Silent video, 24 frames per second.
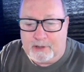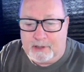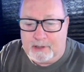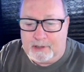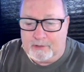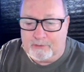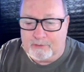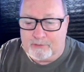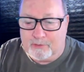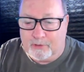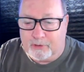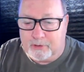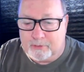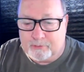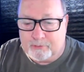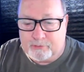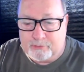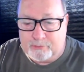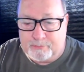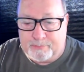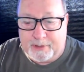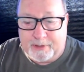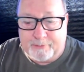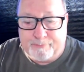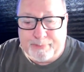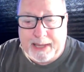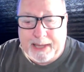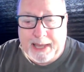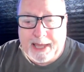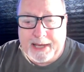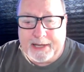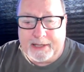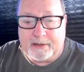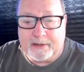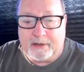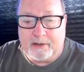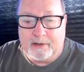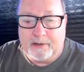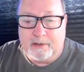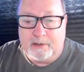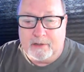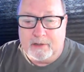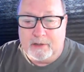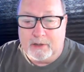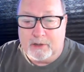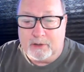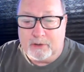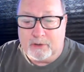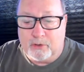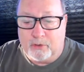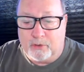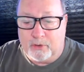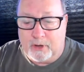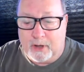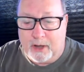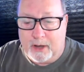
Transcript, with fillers: And so there was a bit of panic going